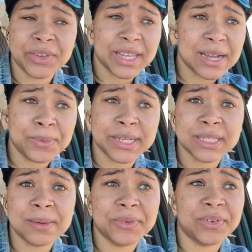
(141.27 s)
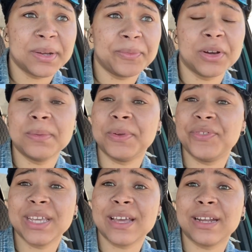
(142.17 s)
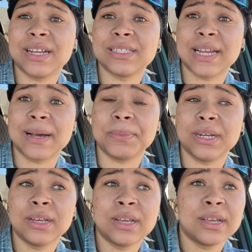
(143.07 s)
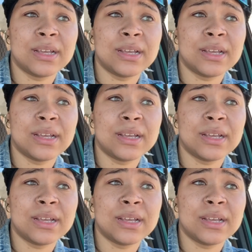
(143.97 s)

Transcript: figure out where it's coming from, and figure out how to stop it.